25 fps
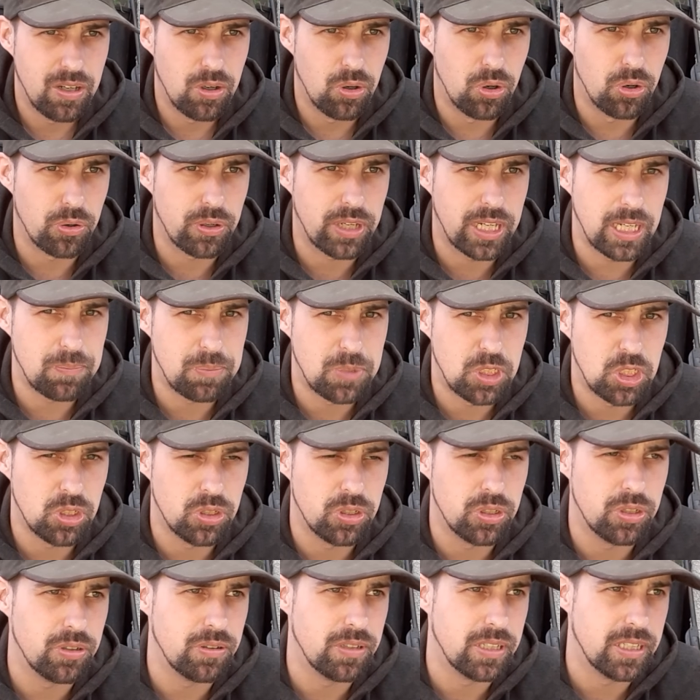or
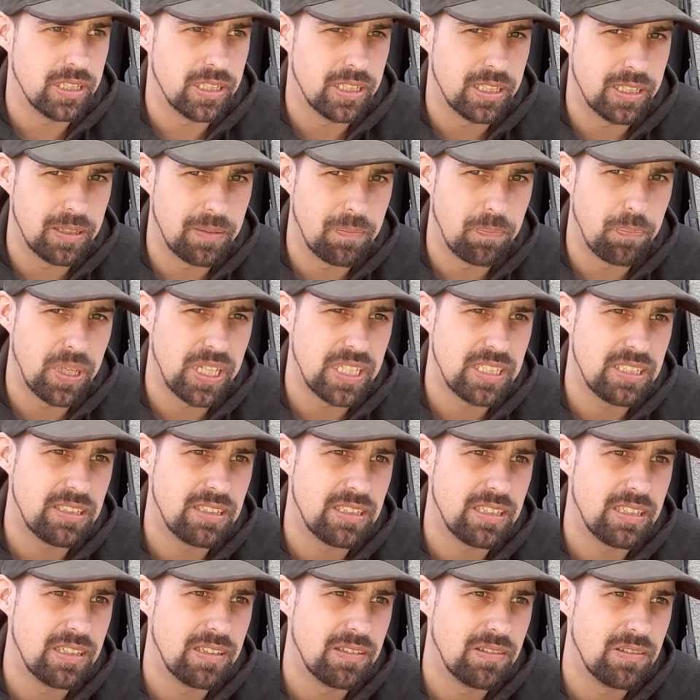capture uh,
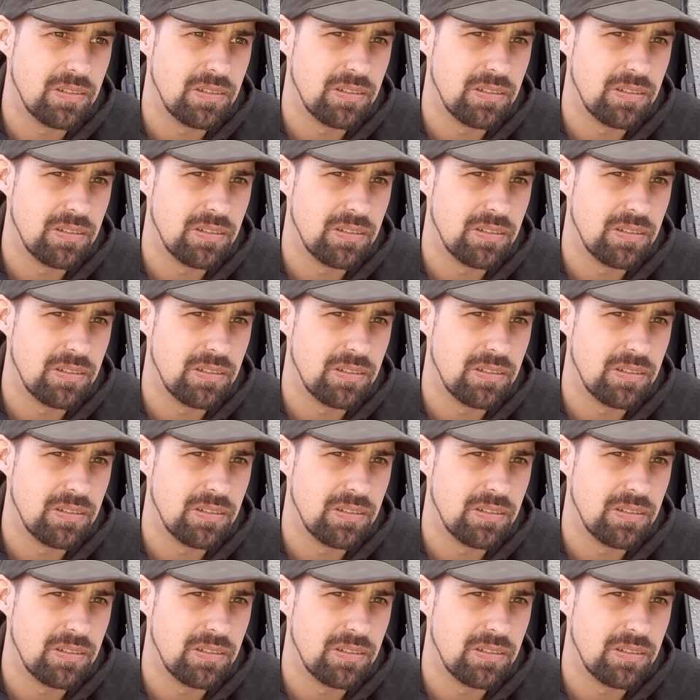pests